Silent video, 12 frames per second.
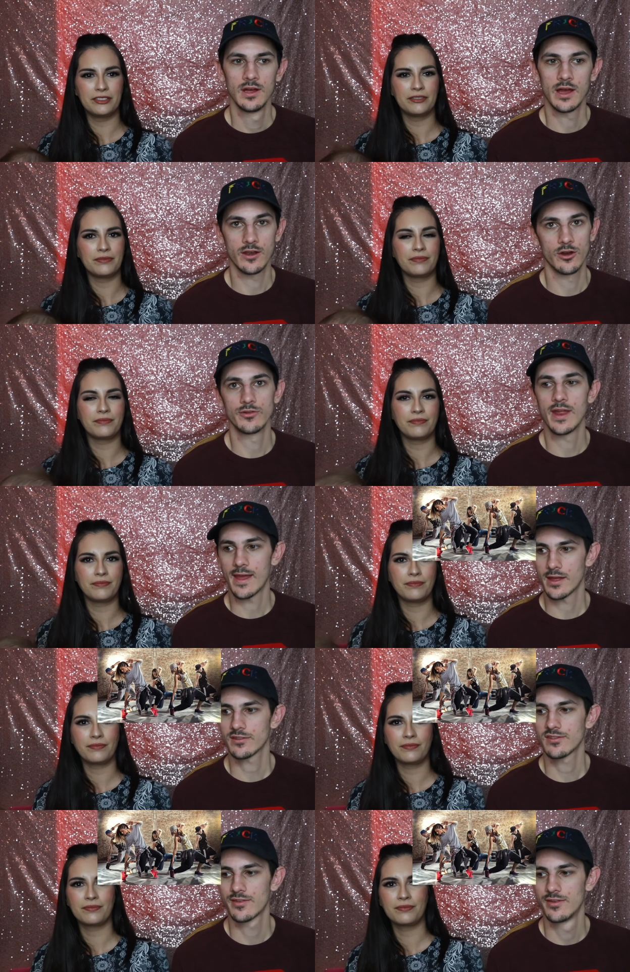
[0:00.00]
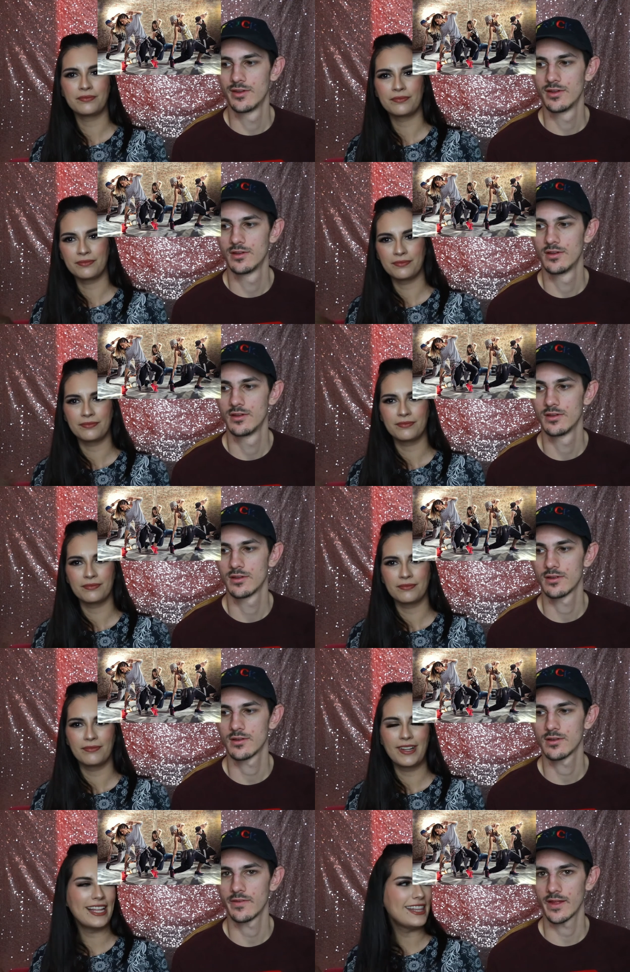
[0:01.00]
Speaker 1: I know dance.
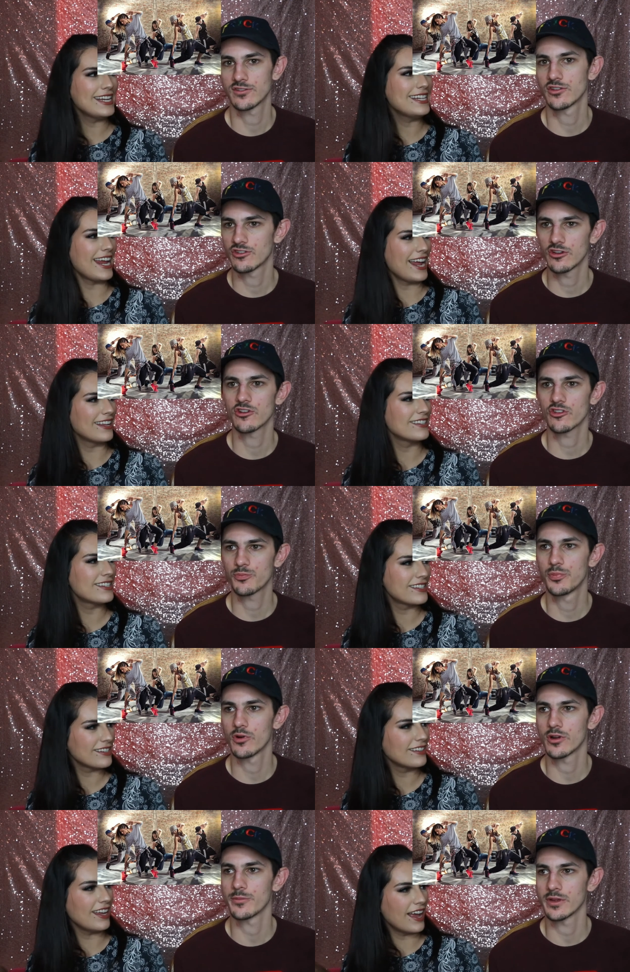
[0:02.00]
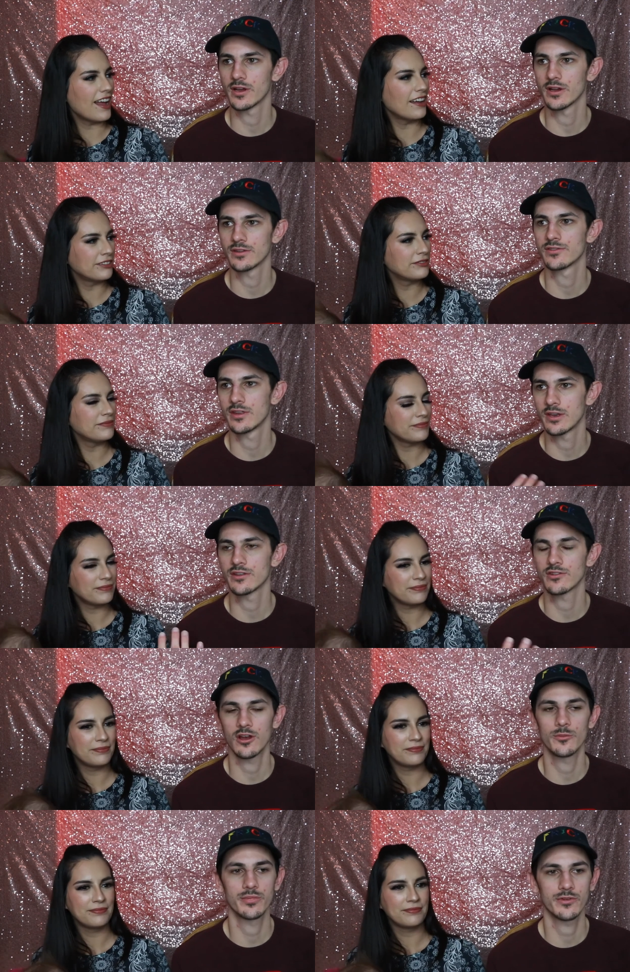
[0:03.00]
I That's think considered dance. a sport yeah. because it
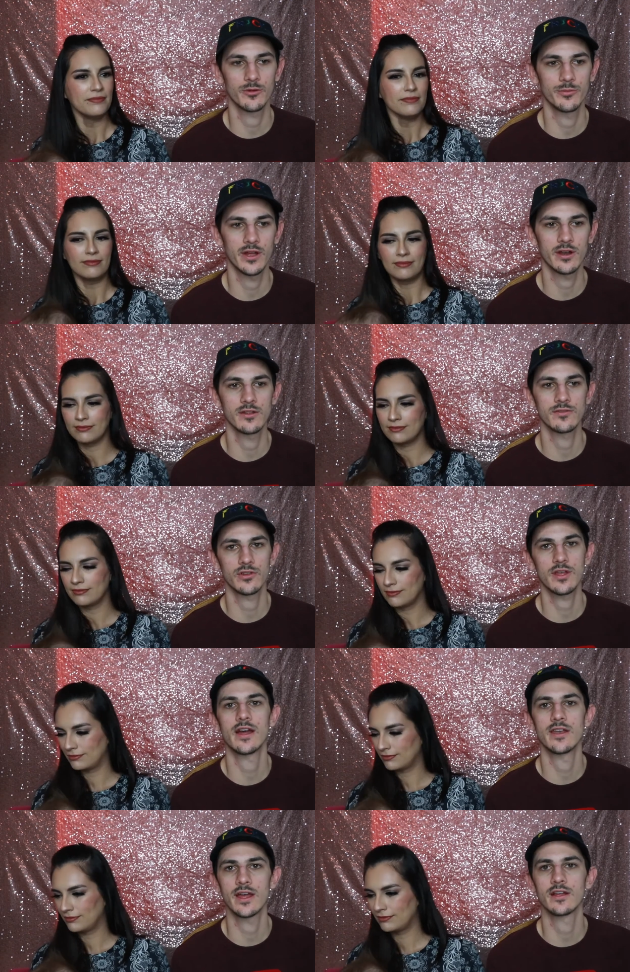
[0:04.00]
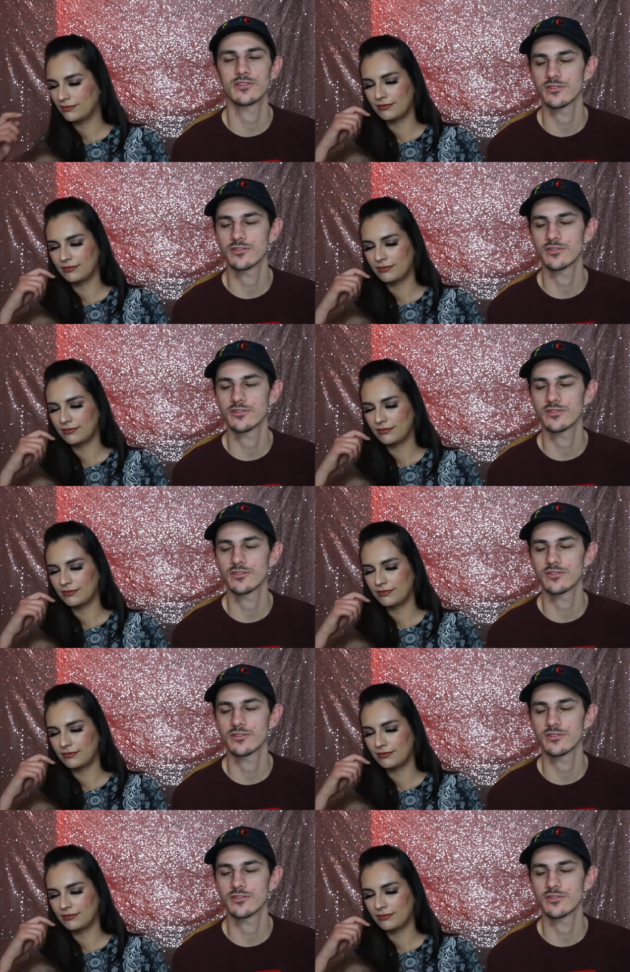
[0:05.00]
is comp competitive. So yeah, dance.